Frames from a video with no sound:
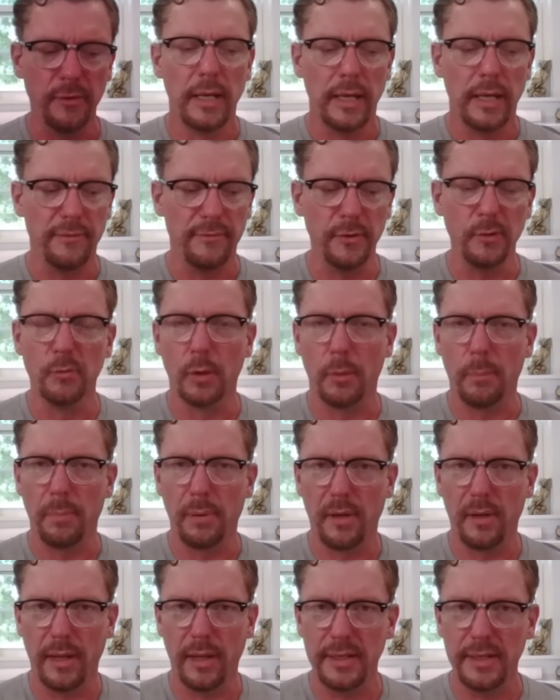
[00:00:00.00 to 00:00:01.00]
if you
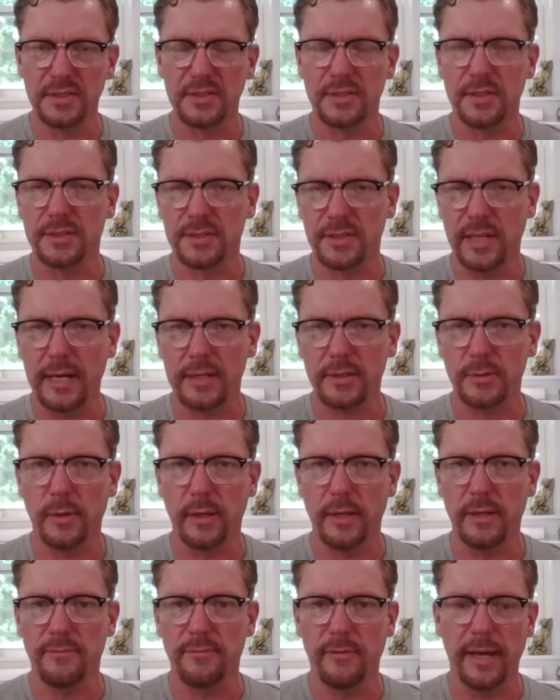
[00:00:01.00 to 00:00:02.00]
replace the
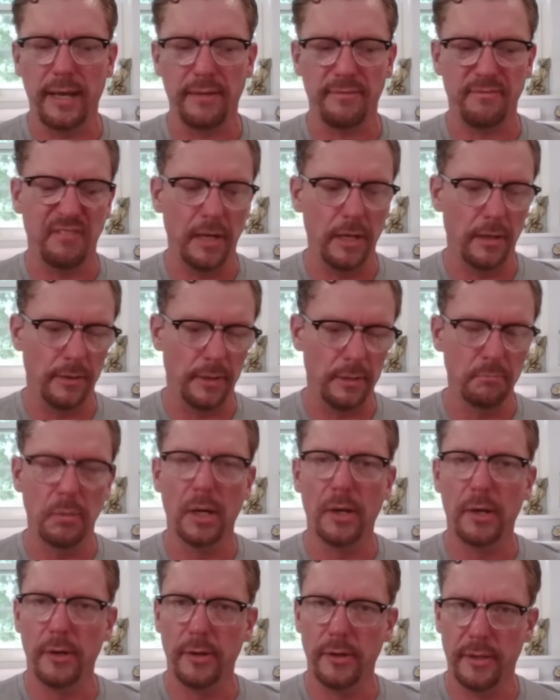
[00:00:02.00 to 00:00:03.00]
saturated fat found in
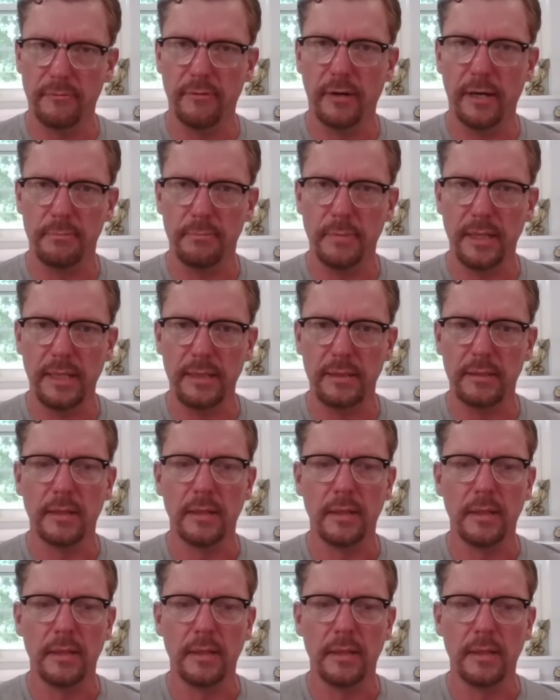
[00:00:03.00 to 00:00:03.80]
butter and red meat,